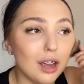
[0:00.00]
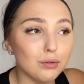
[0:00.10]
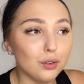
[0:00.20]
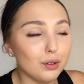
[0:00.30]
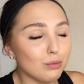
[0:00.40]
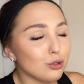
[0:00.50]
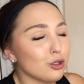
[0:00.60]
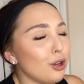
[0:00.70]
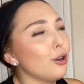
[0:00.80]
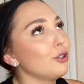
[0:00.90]
everything was
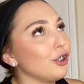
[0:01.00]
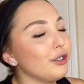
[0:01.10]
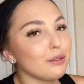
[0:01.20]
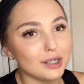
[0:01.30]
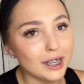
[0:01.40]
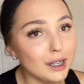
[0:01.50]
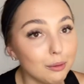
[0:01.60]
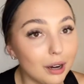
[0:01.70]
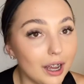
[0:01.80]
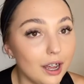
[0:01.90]
so good. There was a heat
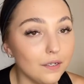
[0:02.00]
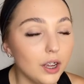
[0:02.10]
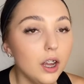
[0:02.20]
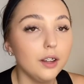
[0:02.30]
wave.